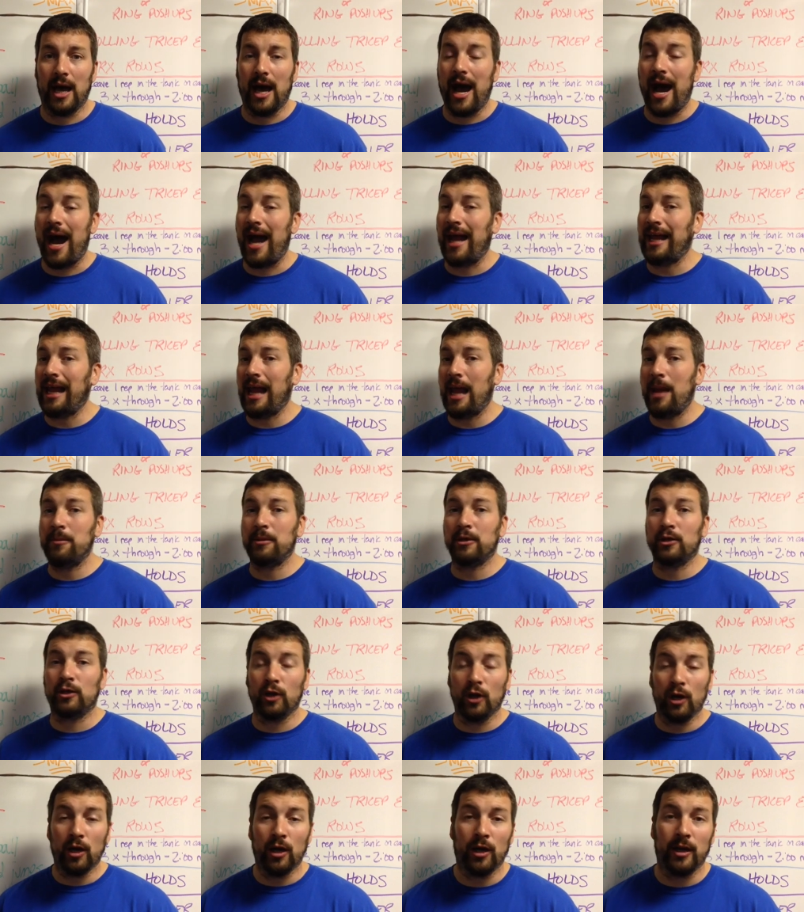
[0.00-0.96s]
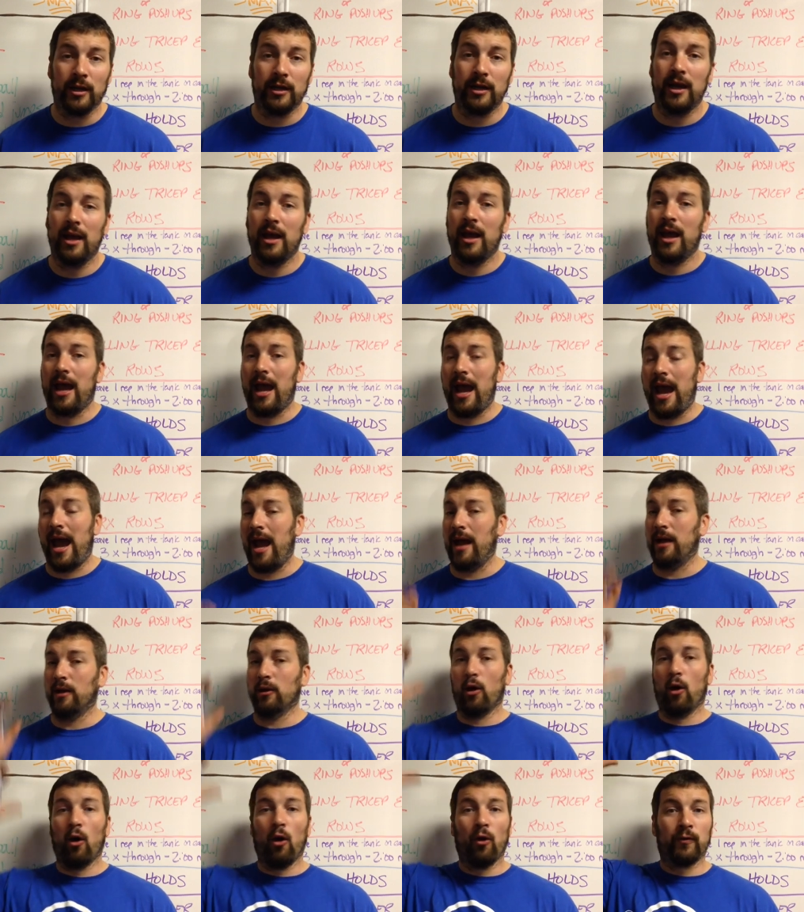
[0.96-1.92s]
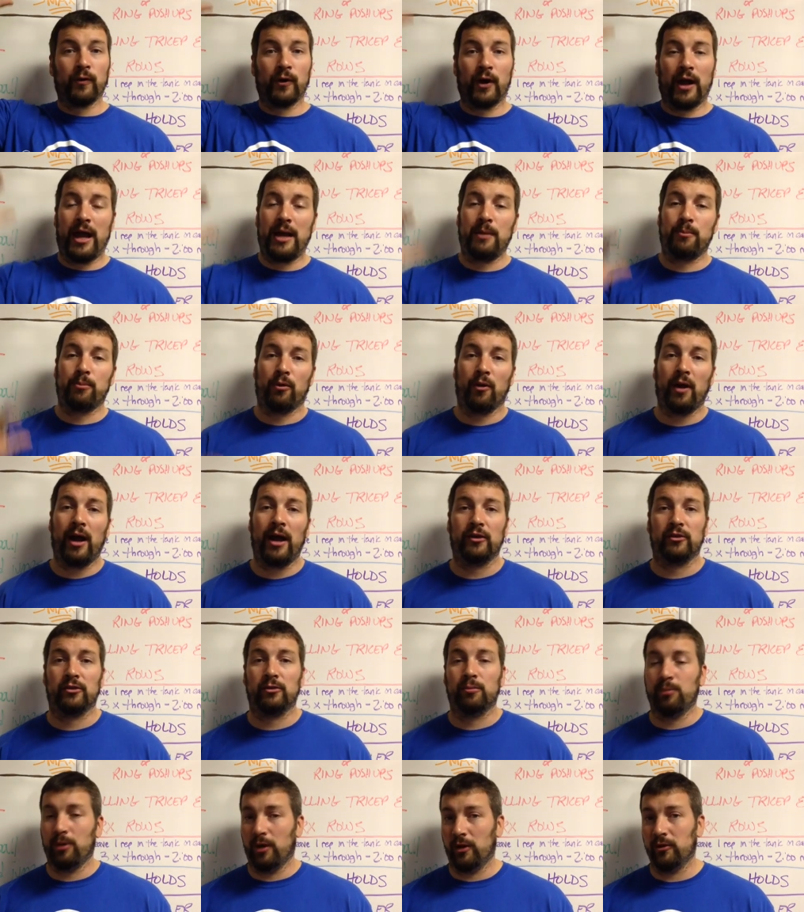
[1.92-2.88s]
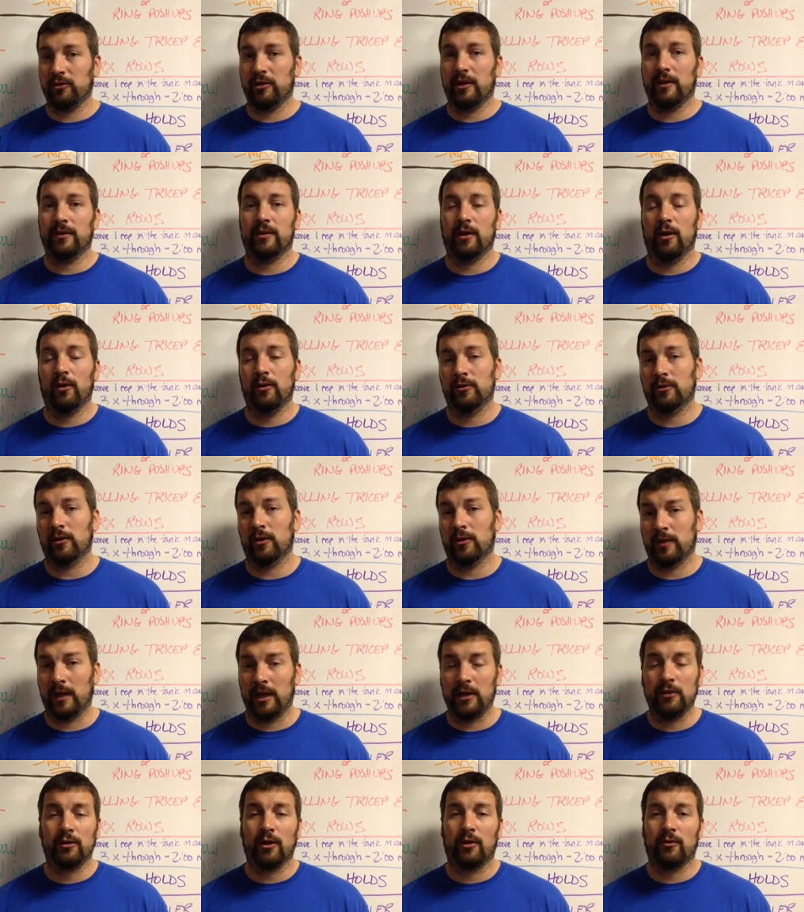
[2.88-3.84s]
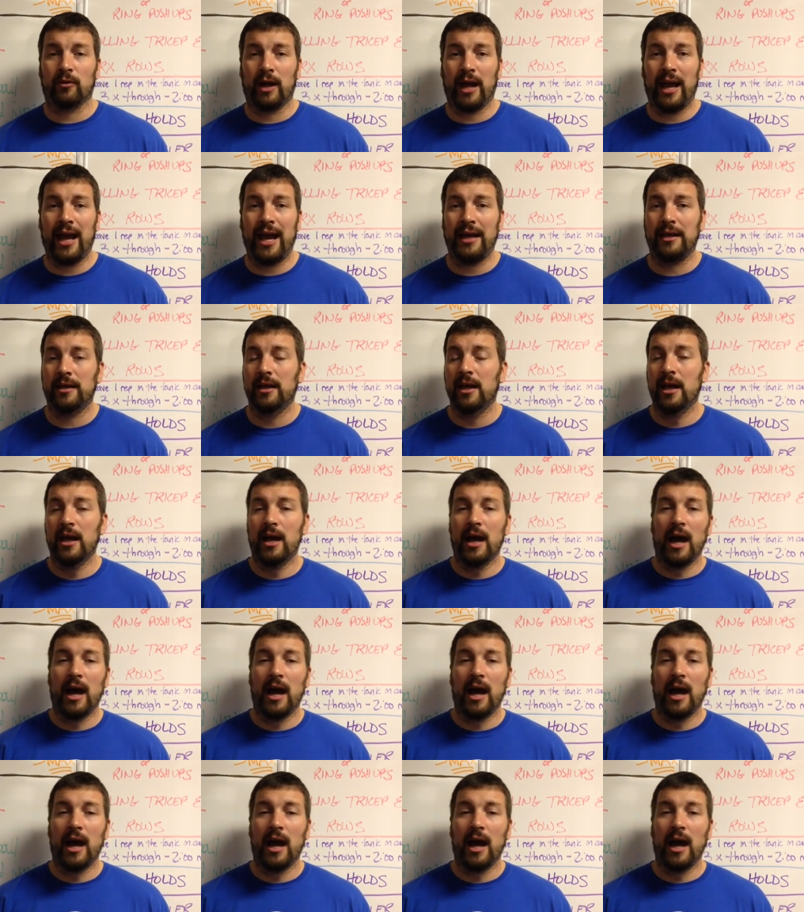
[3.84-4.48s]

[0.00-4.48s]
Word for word: I am good at overhead press, pushing things, things overhead.